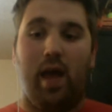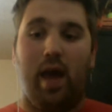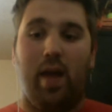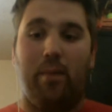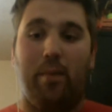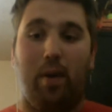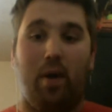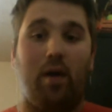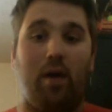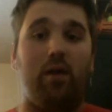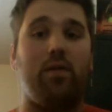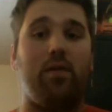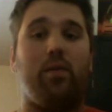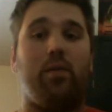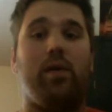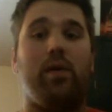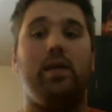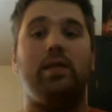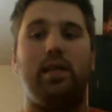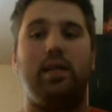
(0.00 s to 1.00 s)
And part of the
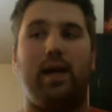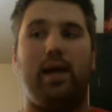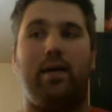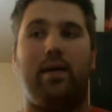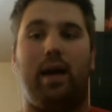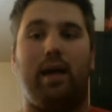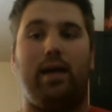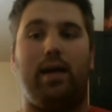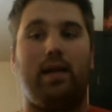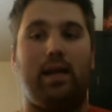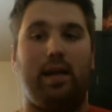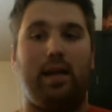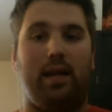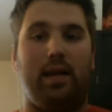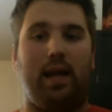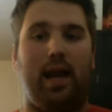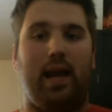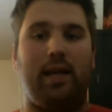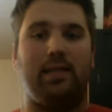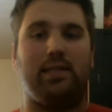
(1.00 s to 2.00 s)
reason I in
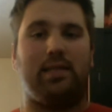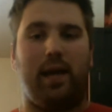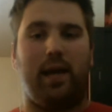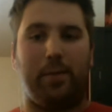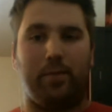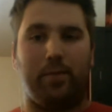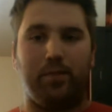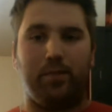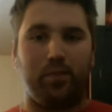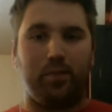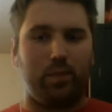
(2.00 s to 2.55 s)
hindsight,